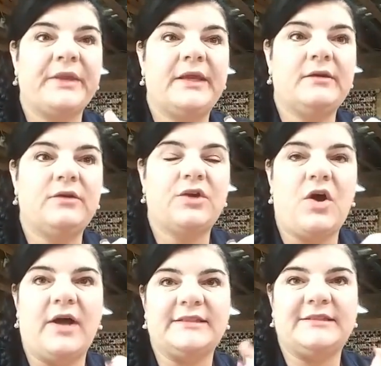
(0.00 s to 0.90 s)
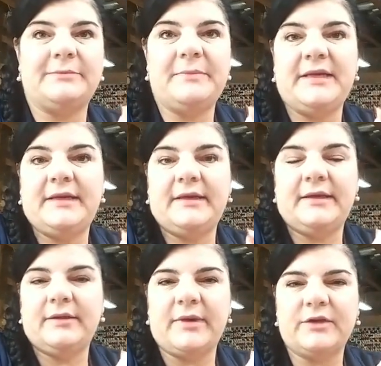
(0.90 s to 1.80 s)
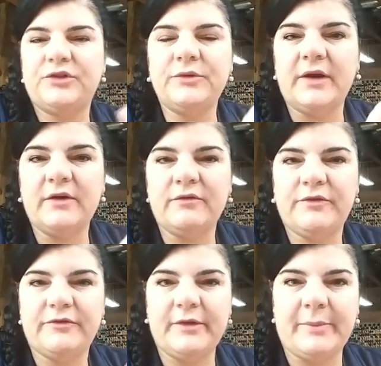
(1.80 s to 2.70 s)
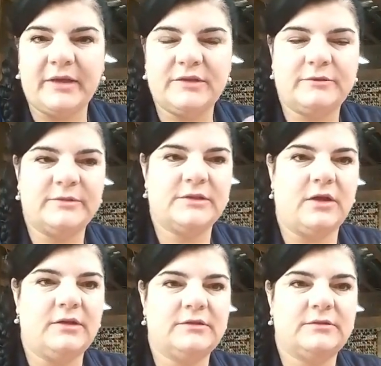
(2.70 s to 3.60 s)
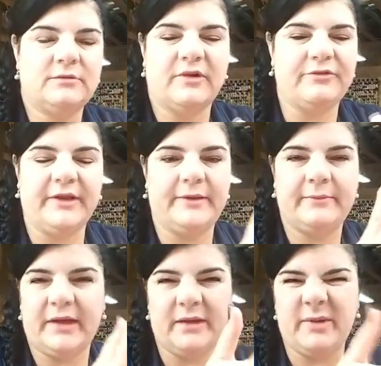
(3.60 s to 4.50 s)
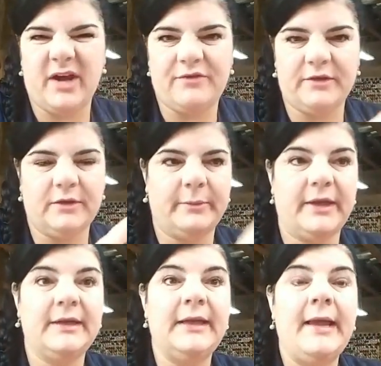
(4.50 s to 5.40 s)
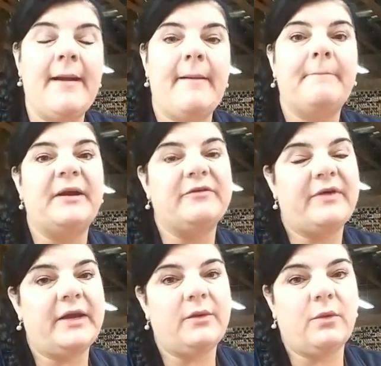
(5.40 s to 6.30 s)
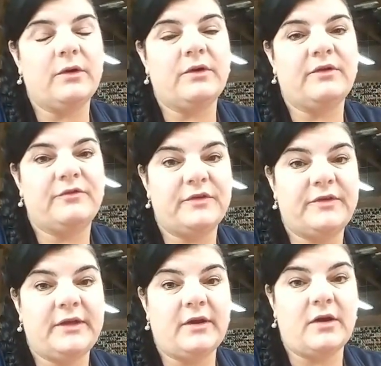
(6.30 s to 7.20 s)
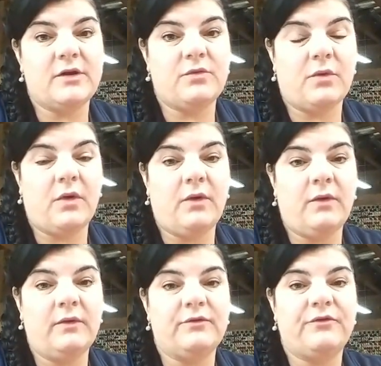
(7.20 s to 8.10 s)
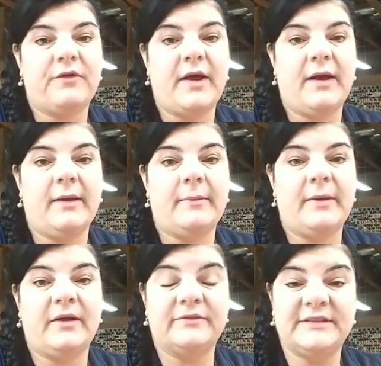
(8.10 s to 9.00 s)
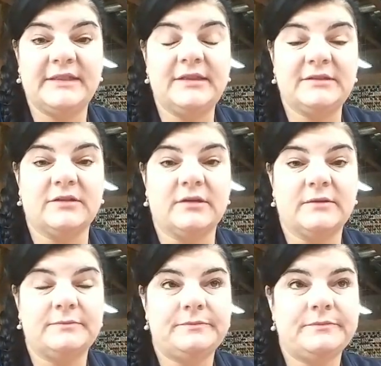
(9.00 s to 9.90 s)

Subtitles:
it'll cost me around $250 from Stalls, roughly. I could be off a little bit. But if I order a 50-yard roll of Siser,